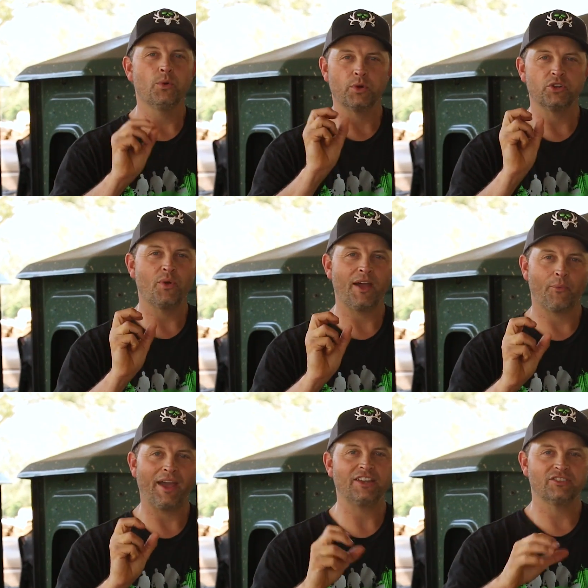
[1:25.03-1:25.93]
when you have
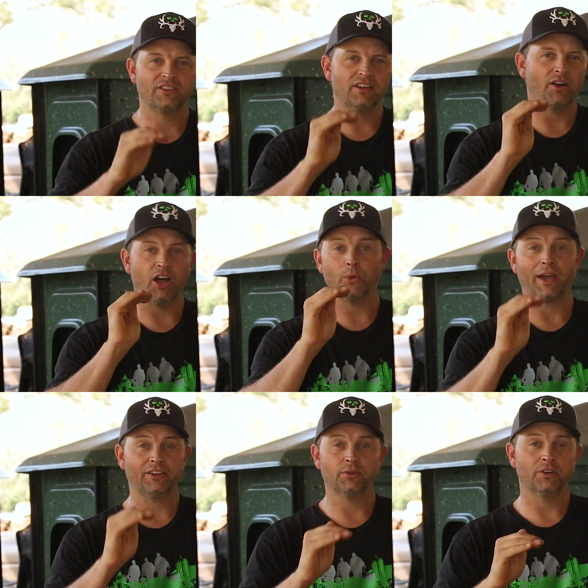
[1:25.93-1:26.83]
range of deer all the way
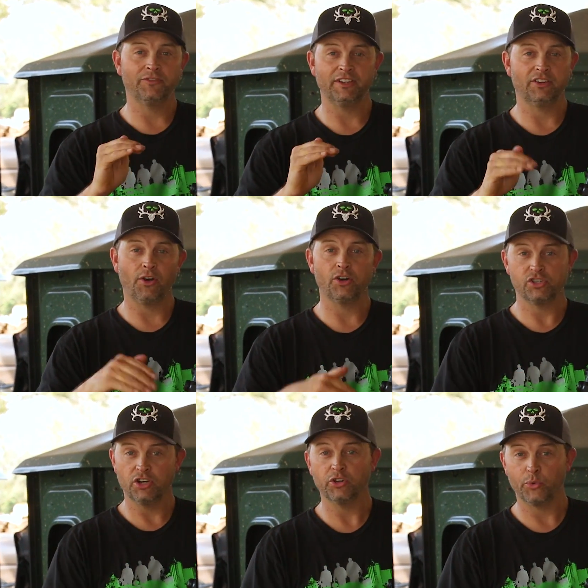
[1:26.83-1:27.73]
out 250 yards,
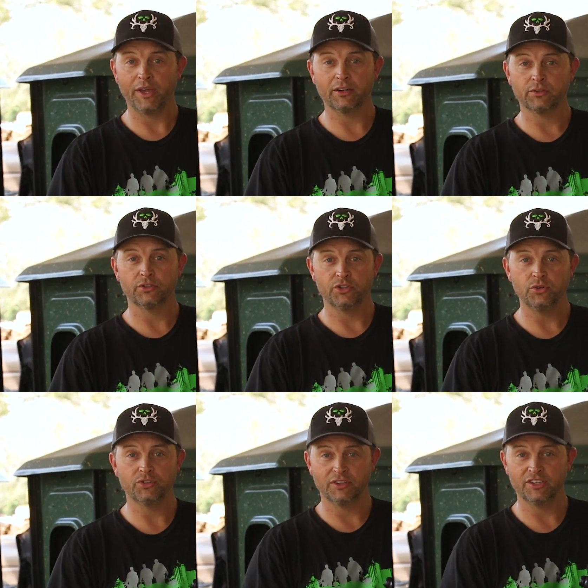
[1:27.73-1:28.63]
you know the reticle to
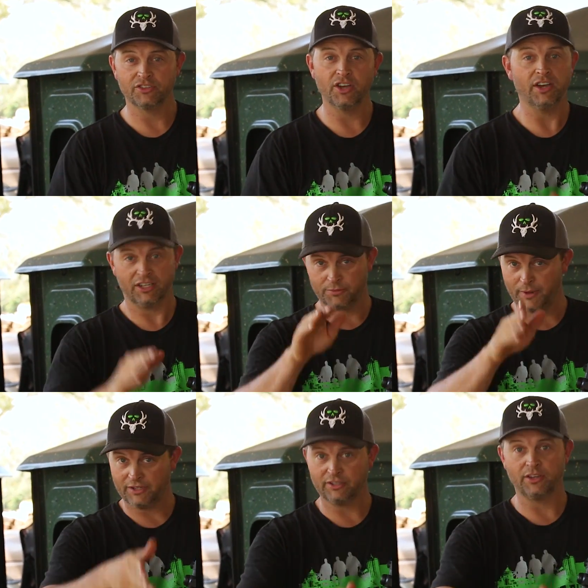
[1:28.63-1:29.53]
use in this gun,
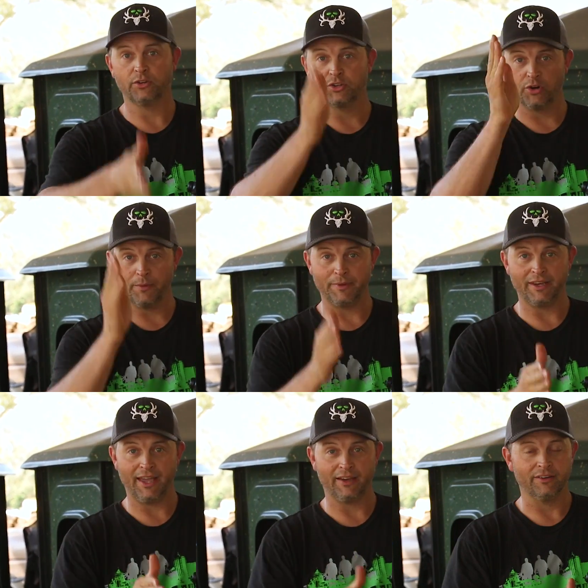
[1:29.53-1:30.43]
especially on your up and
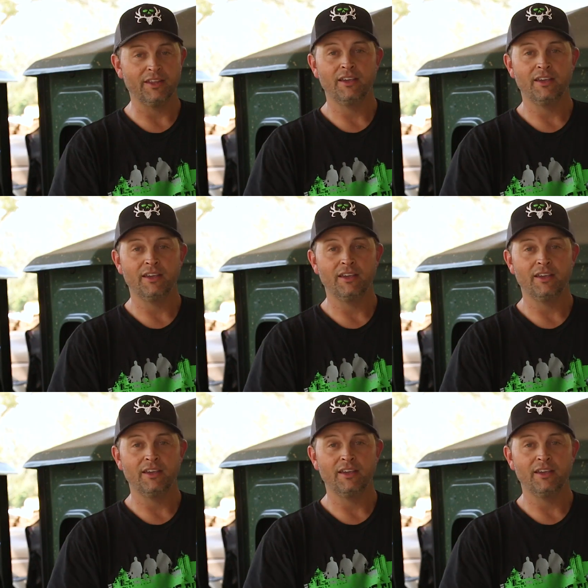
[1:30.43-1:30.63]
down.